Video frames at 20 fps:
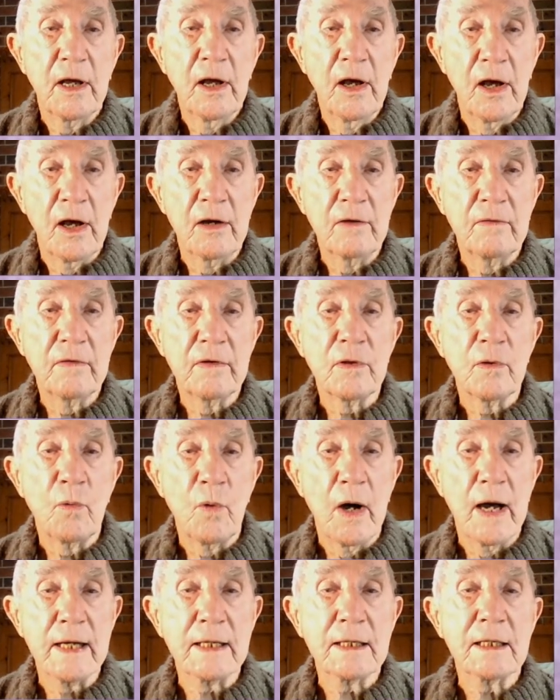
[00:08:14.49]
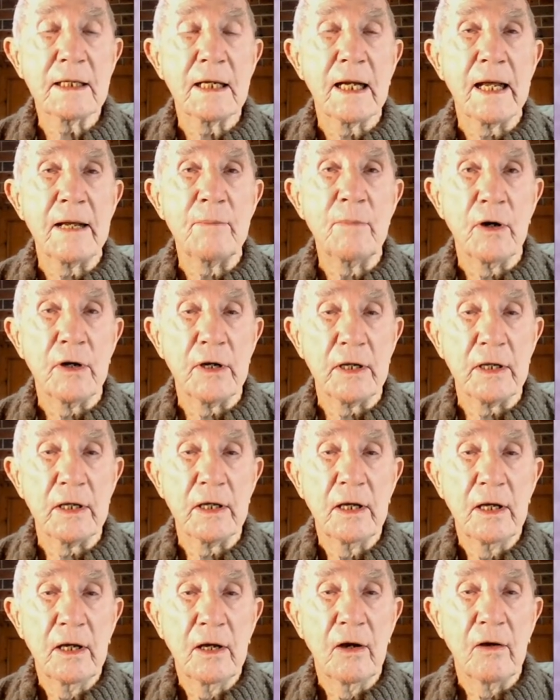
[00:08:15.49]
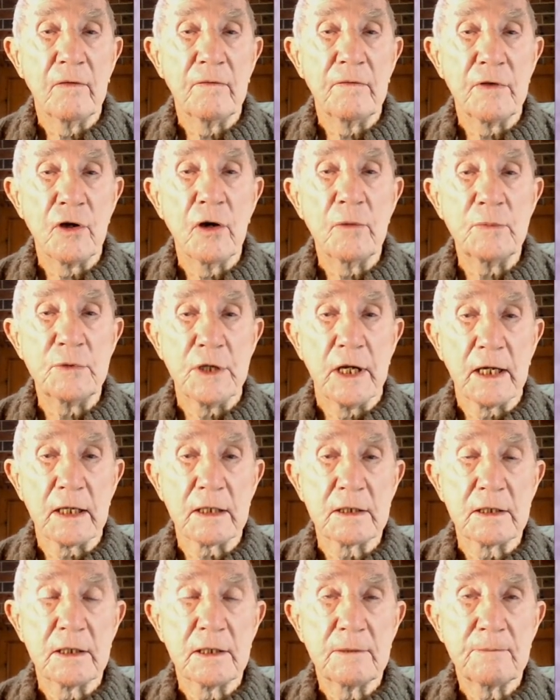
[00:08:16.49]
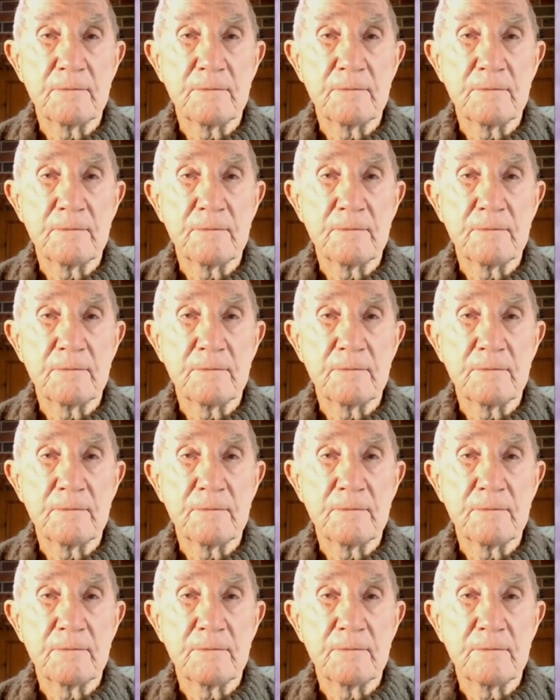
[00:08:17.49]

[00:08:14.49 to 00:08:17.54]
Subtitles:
over the white clay body of the object.